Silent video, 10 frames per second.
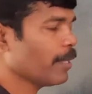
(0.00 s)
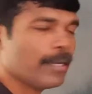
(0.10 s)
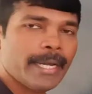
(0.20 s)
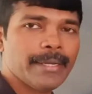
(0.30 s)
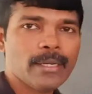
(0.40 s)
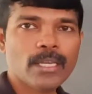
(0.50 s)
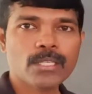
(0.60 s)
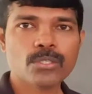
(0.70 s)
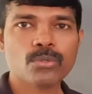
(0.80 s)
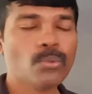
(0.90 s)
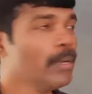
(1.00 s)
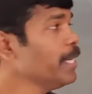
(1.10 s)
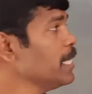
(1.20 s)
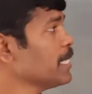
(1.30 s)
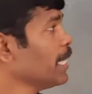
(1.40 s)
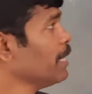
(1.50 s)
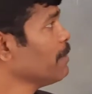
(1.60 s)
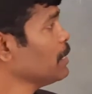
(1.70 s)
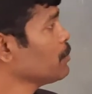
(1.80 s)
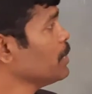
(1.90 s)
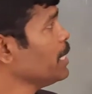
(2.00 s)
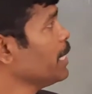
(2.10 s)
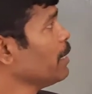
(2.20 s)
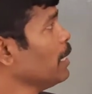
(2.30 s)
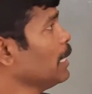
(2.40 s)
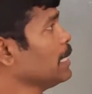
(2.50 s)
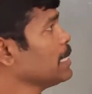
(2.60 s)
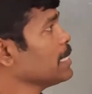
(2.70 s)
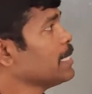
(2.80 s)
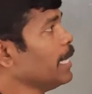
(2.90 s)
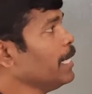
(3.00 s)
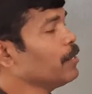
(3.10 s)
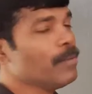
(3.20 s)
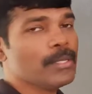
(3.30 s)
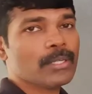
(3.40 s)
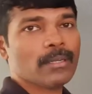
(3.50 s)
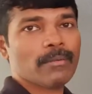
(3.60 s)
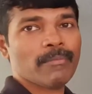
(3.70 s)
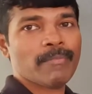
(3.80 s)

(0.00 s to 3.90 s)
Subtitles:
right? So 2 quantities are given, you see here, this is the equation.